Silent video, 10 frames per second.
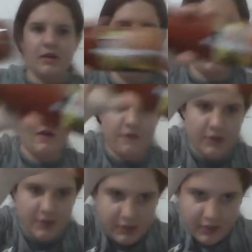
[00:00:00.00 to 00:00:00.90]
have
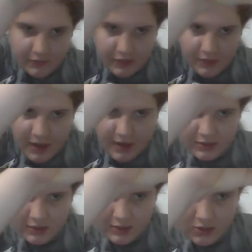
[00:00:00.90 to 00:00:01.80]
this lovely
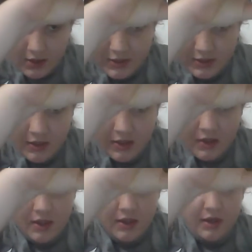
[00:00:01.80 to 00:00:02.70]
pasta sauce
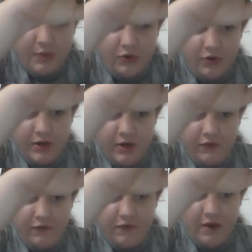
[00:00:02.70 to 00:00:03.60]
imported
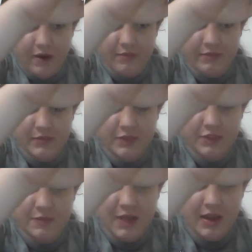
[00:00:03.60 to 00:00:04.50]
from
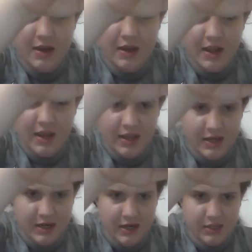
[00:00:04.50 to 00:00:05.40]
Spain, and
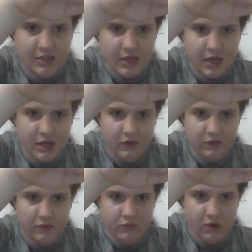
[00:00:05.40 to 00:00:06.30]
it is kind
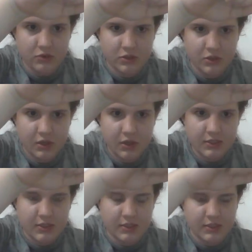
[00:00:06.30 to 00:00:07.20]
of gross
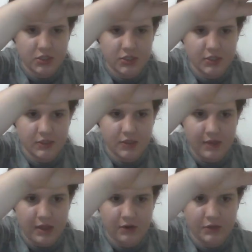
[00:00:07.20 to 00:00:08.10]
since it's just
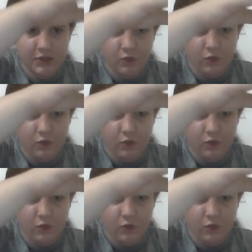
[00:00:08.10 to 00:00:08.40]
tomatoes and